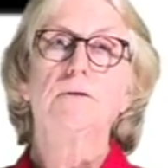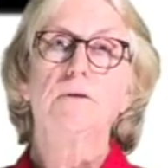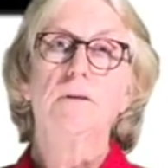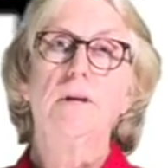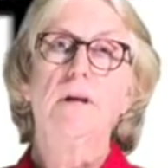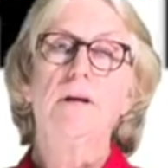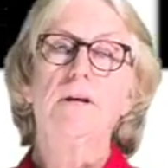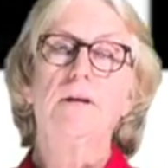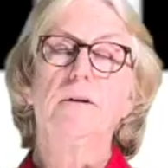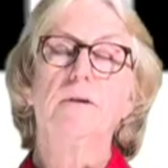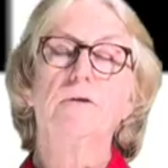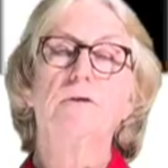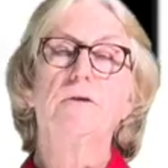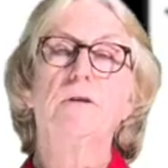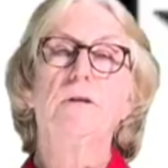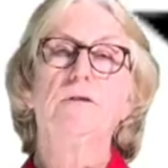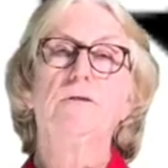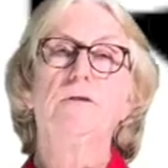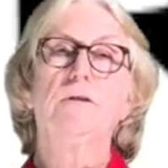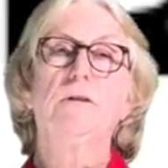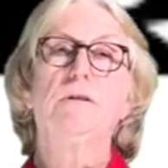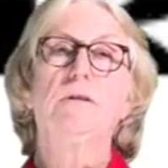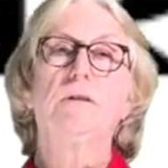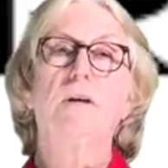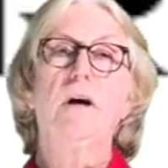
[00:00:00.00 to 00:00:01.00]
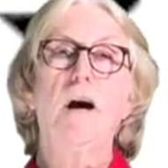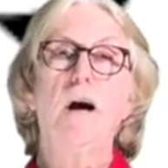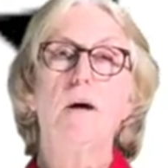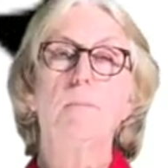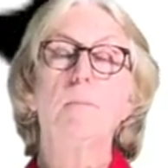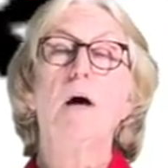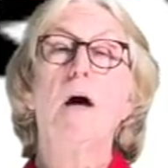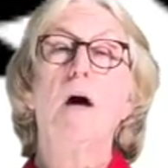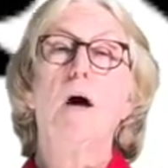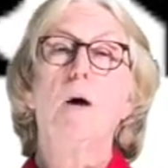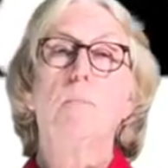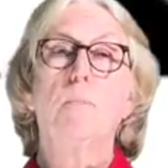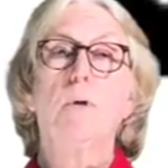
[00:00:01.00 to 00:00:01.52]
later, ZZ
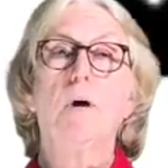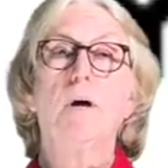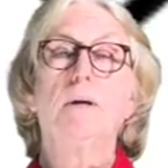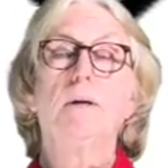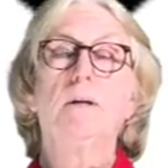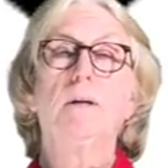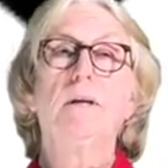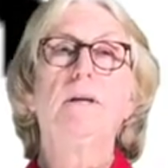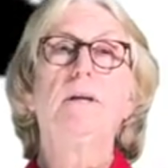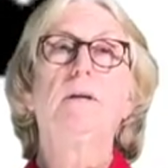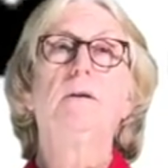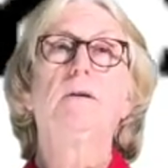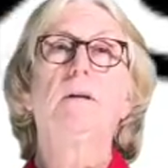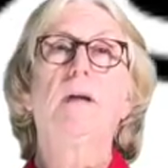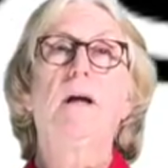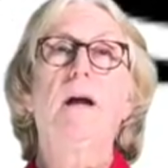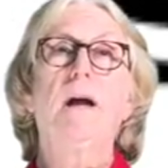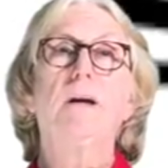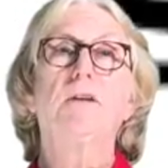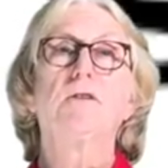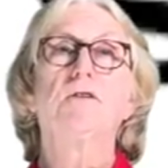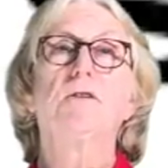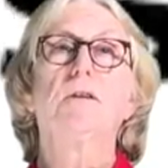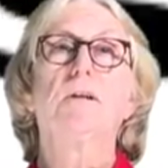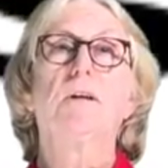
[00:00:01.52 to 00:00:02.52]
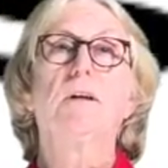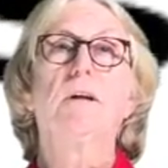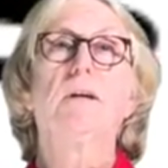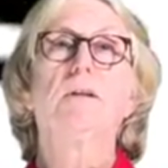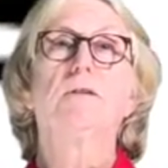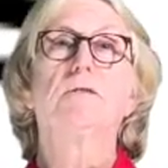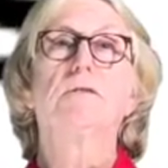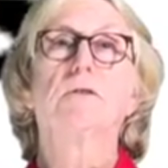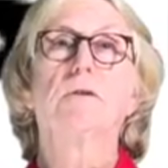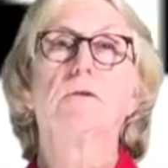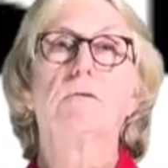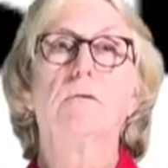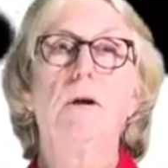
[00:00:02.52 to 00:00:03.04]
Top brought legal action
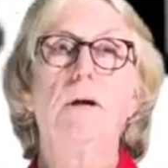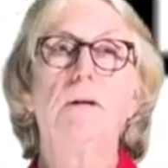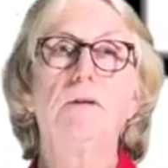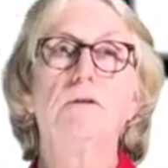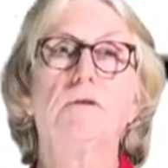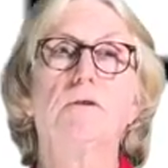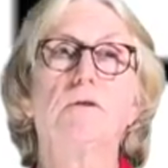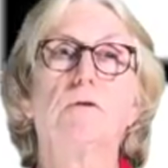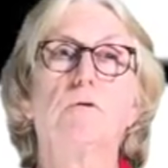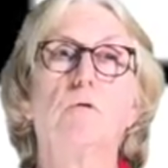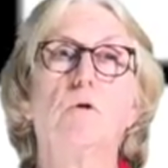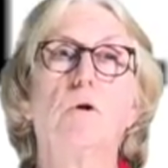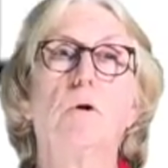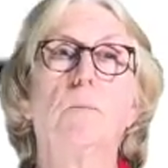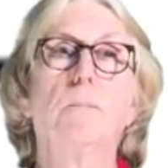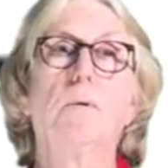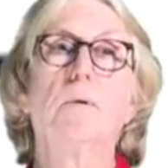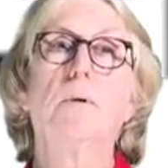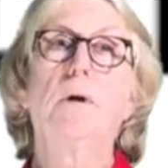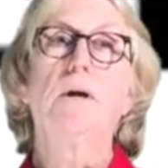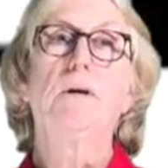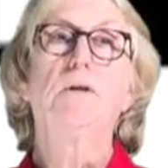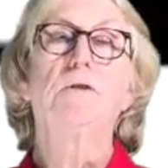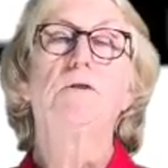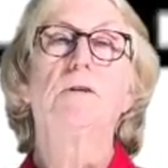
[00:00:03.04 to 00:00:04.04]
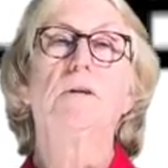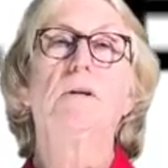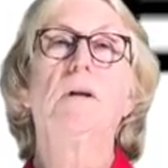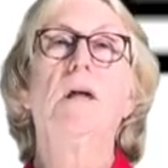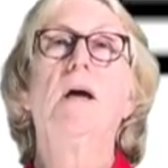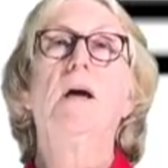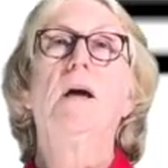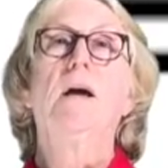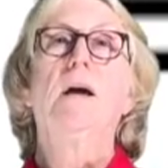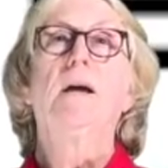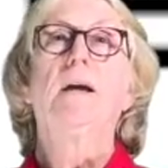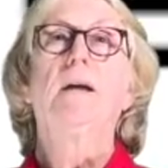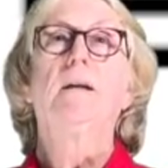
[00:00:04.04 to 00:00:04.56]
against the Chrysler Corporation
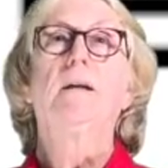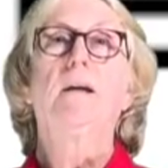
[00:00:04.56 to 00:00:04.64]
in